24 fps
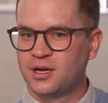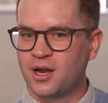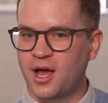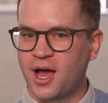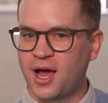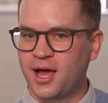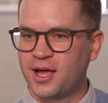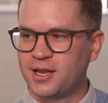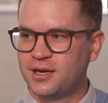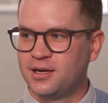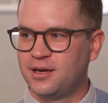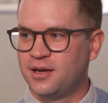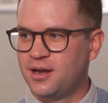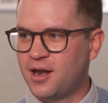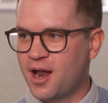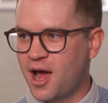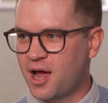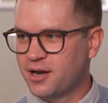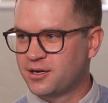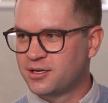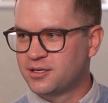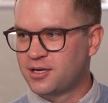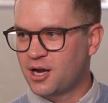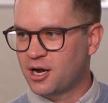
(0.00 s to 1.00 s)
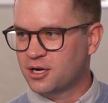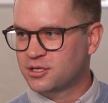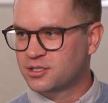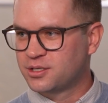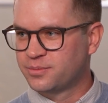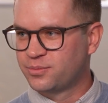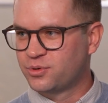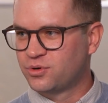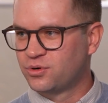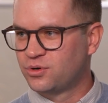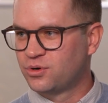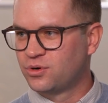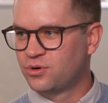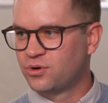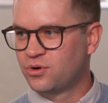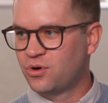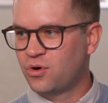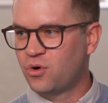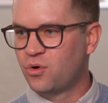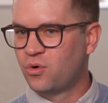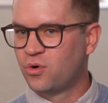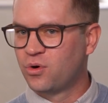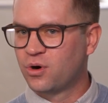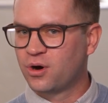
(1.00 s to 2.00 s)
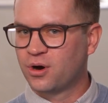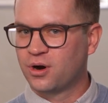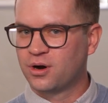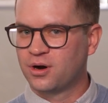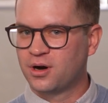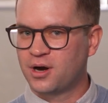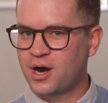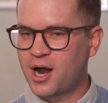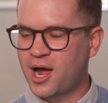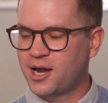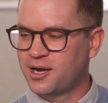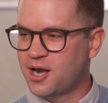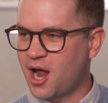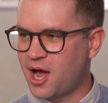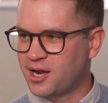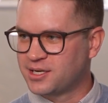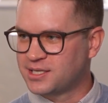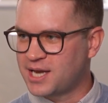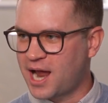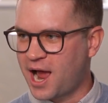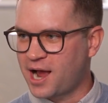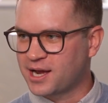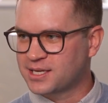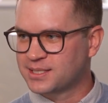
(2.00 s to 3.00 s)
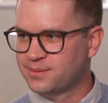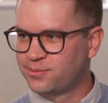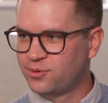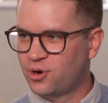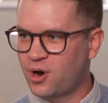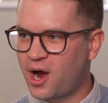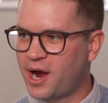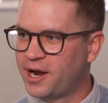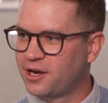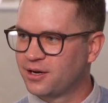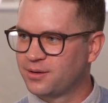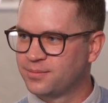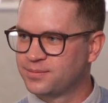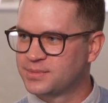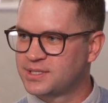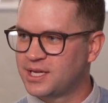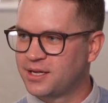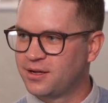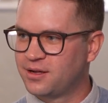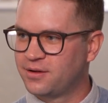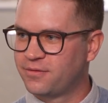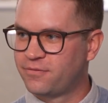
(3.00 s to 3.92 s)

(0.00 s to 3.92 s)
non-deductible or non-taxable items